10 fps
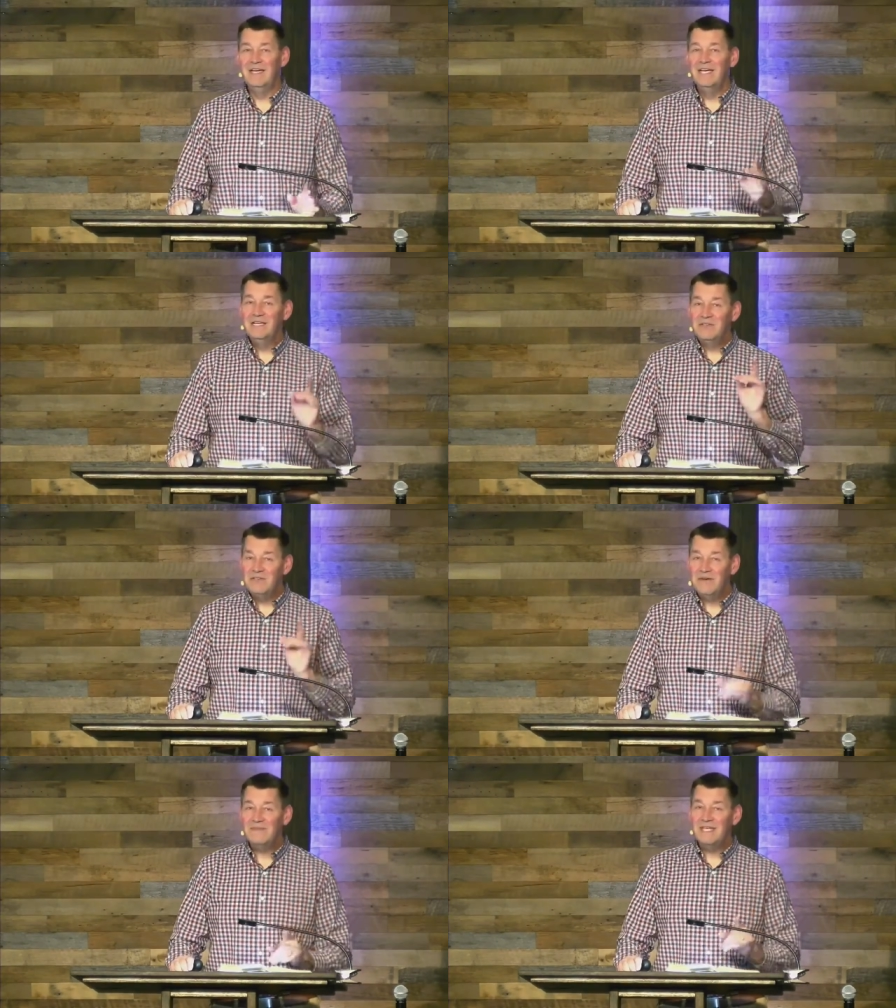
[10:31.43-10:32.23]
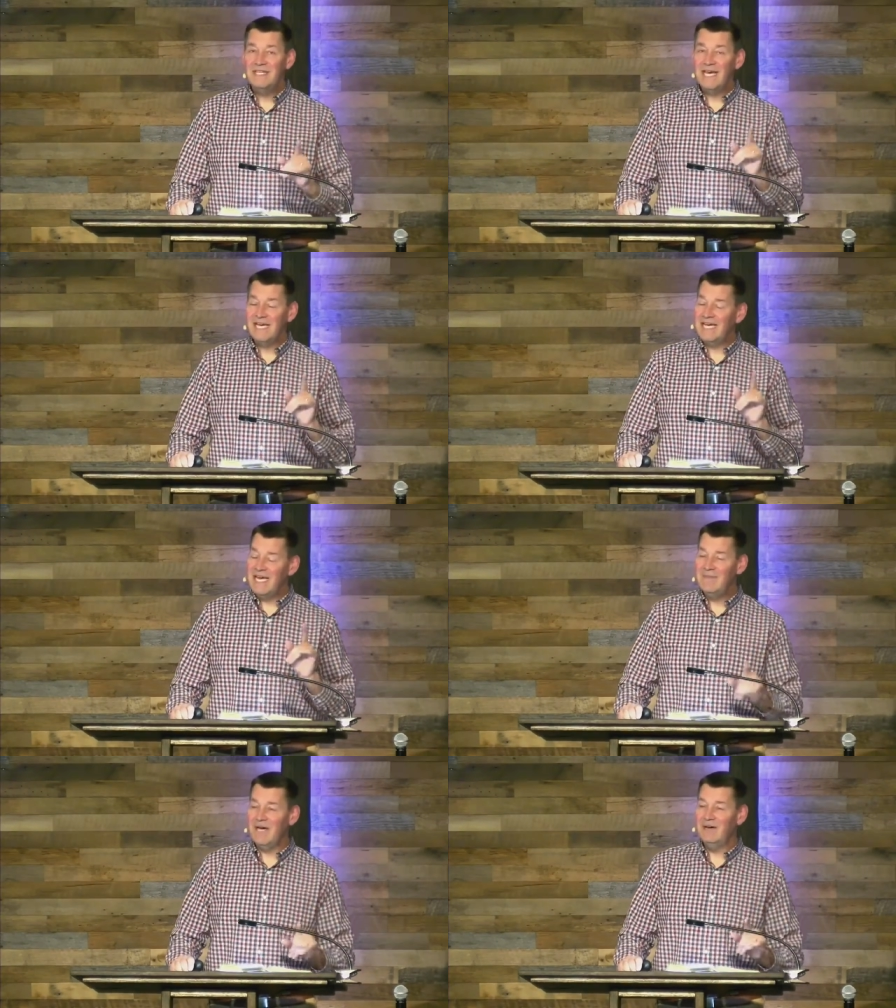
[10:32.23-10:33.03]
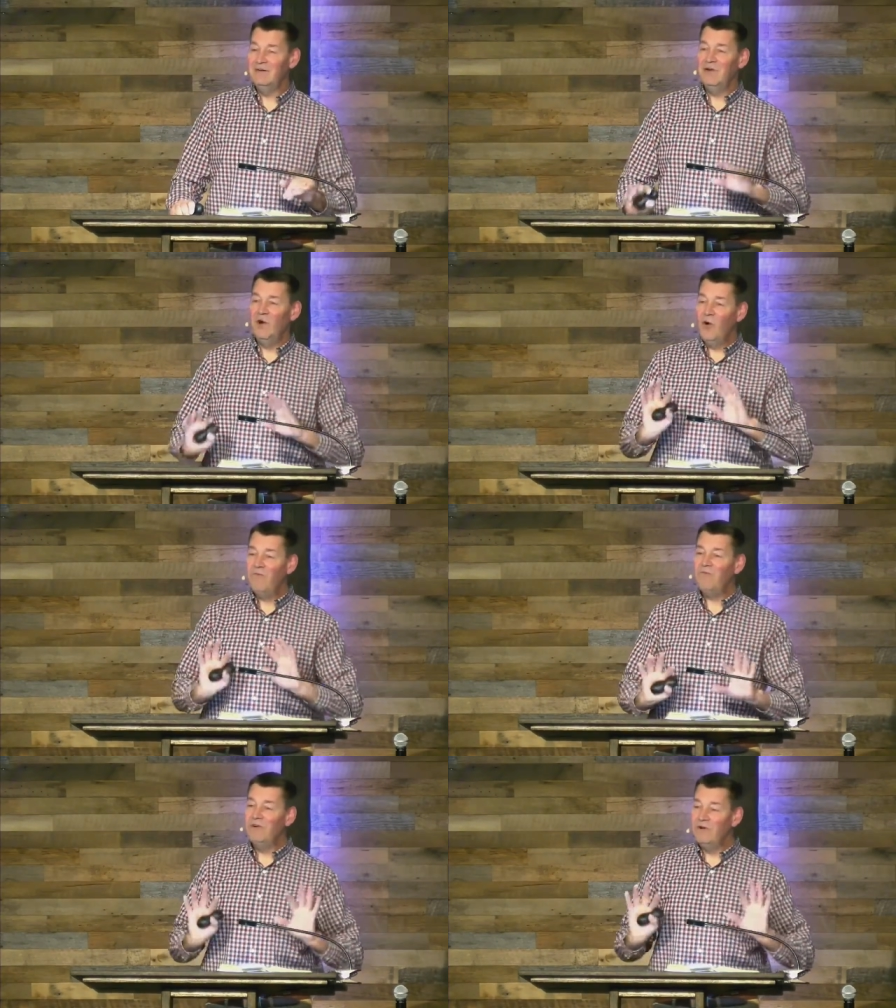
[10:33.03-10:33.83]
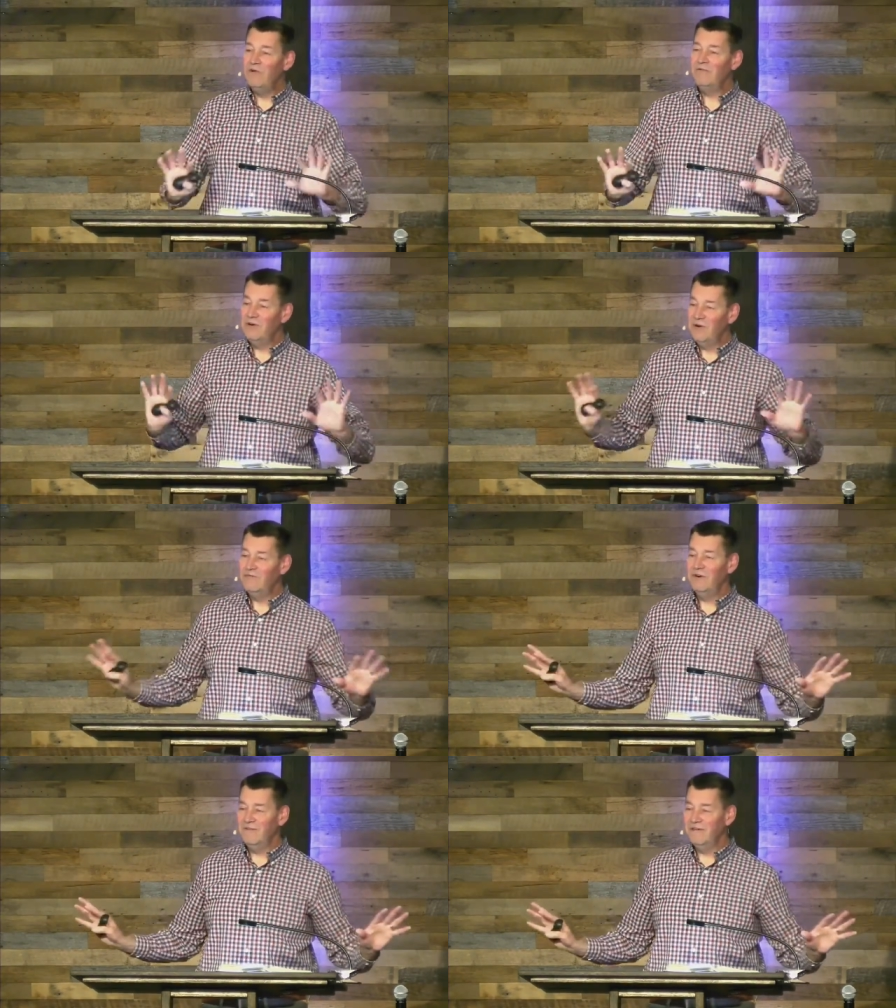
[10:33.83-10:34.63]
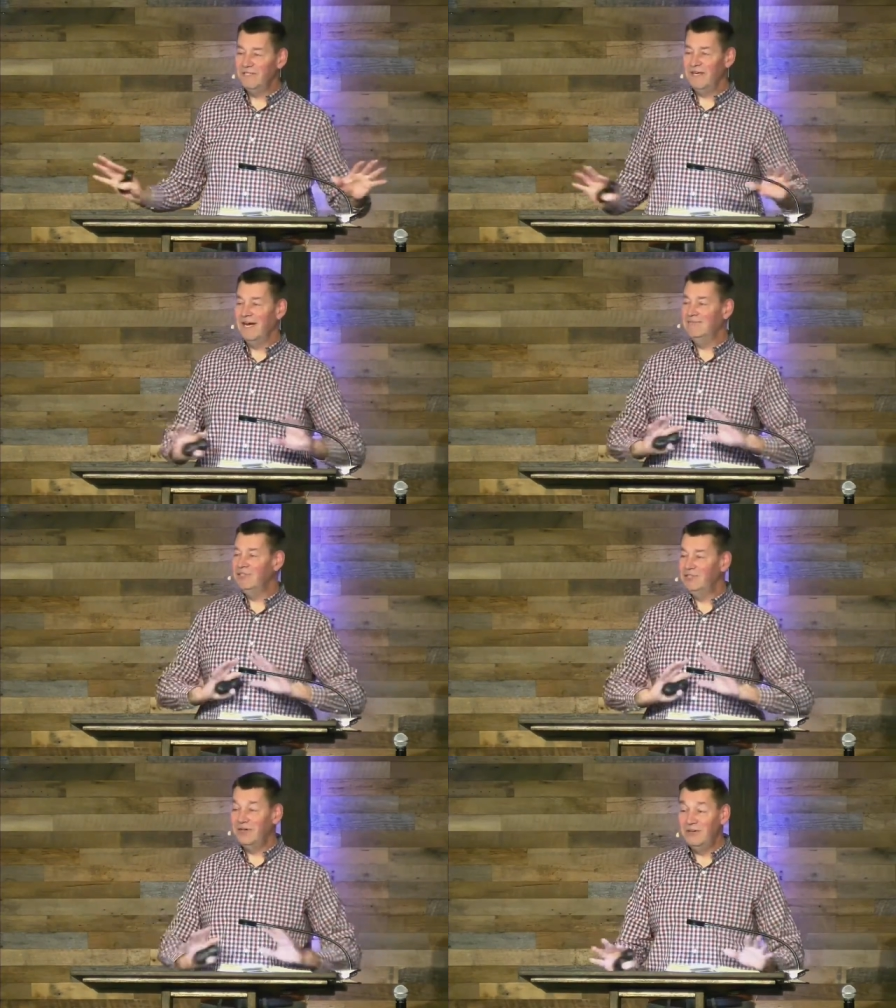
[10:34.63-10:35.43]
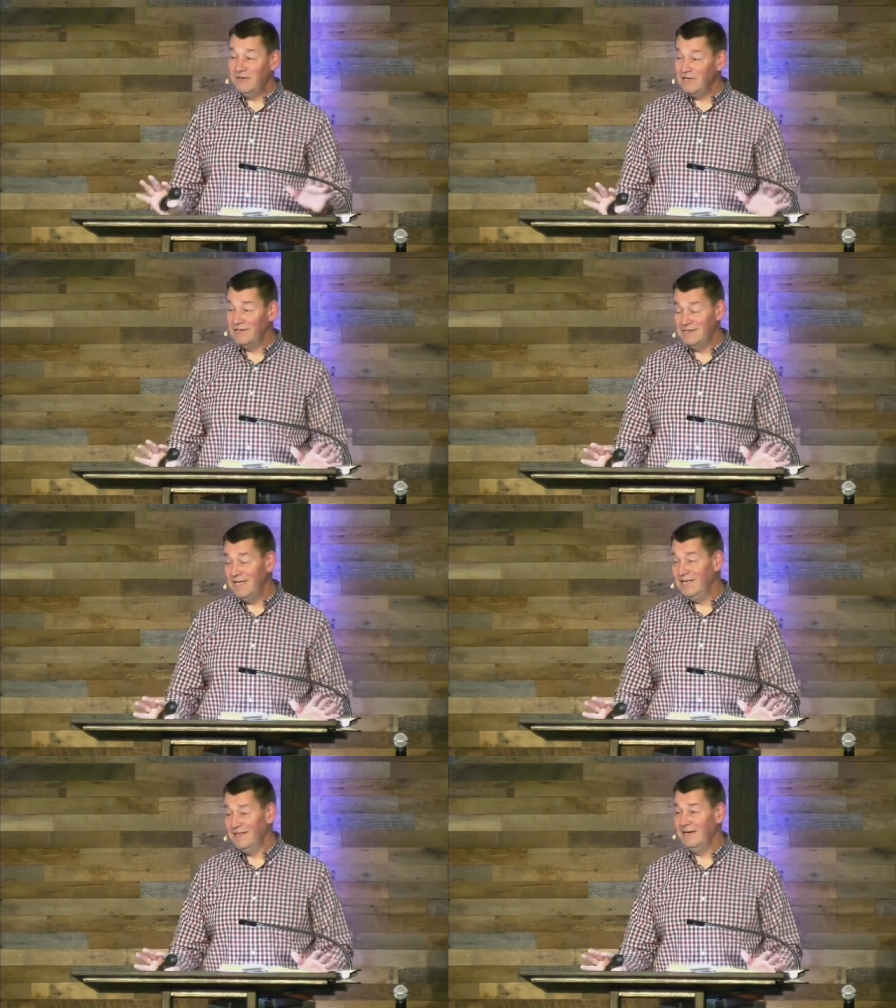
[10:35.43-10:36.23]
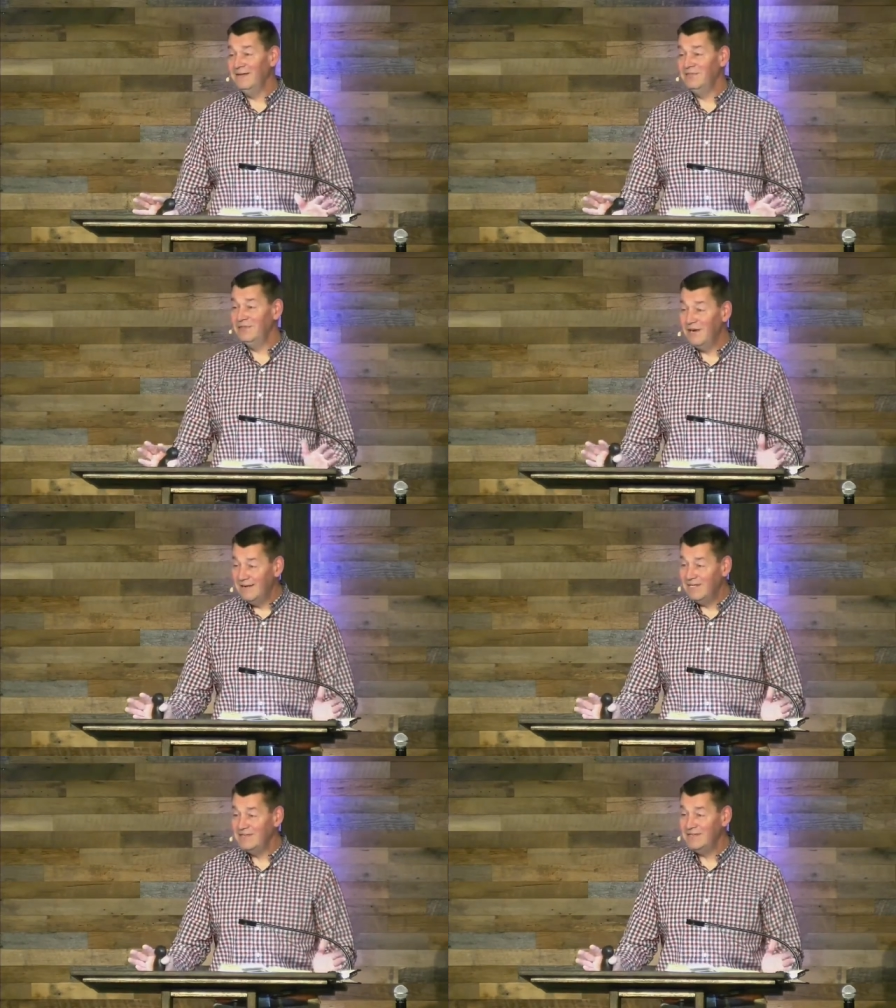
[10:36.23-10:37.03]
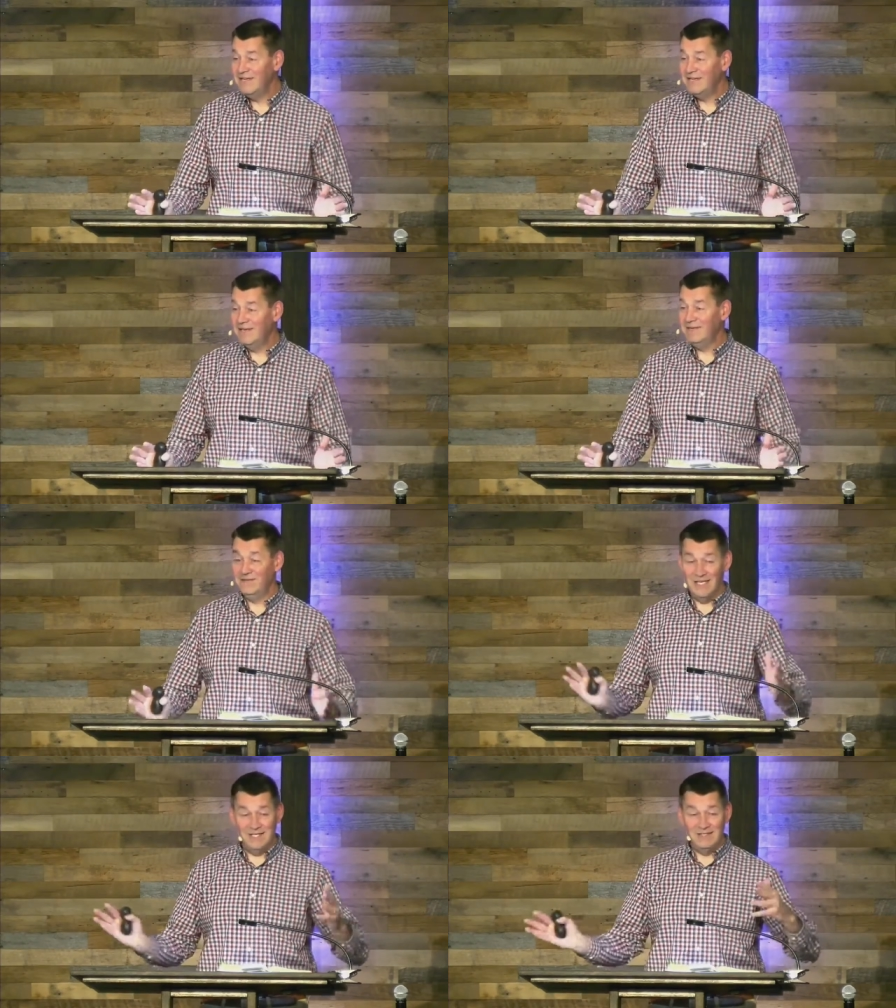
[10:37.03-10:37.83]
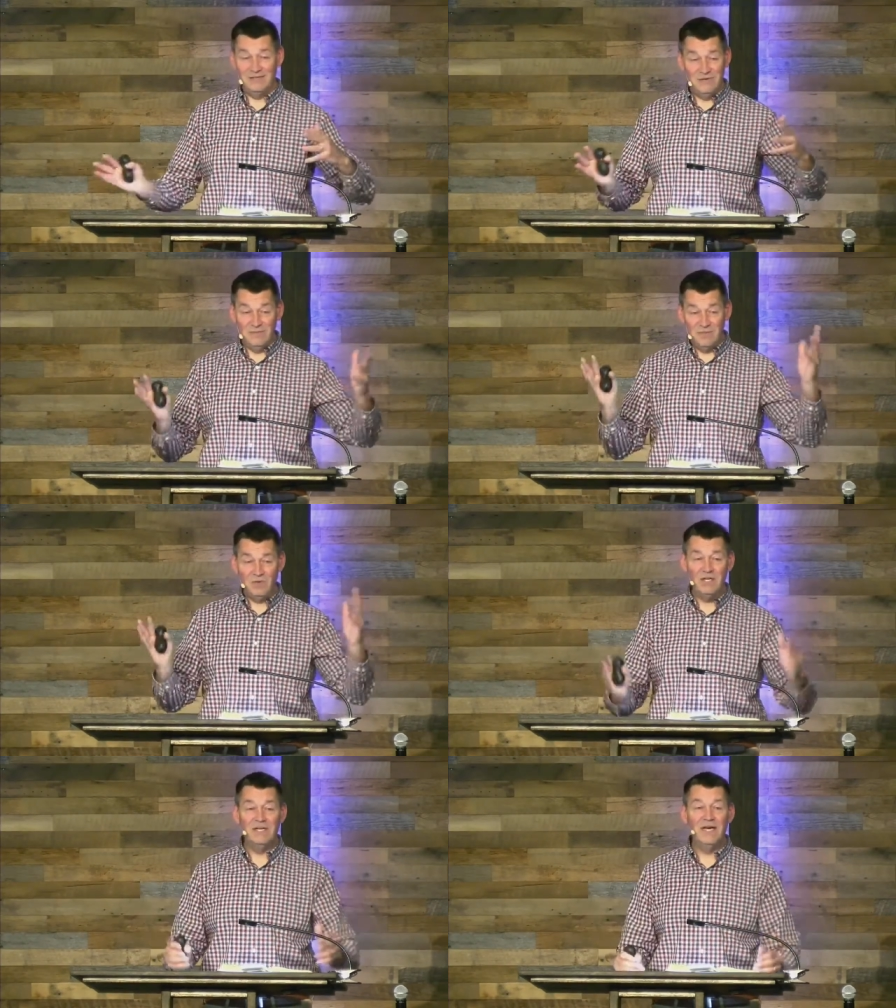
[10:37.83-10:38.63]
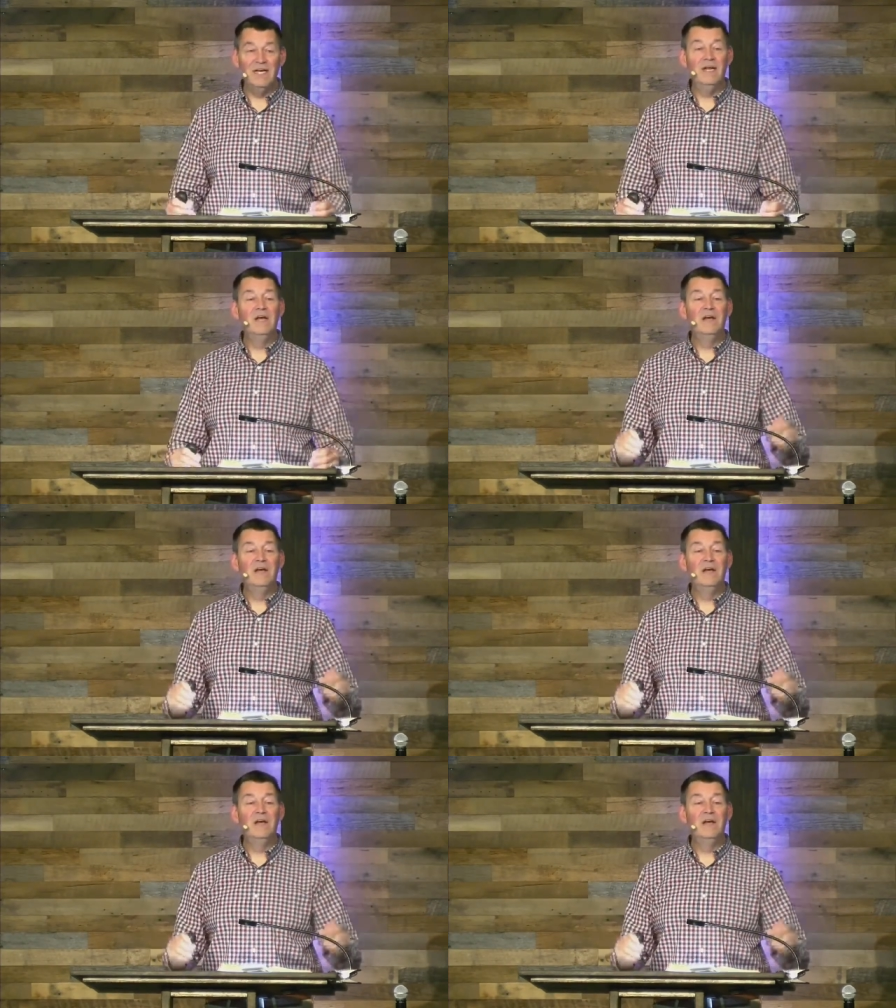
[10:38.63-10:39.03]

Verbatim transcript: Something that came out over and over and over in our vision. I'm sure you're going to see it in there. I'm sure I'm going to see it in there. The Genesis group is working on it.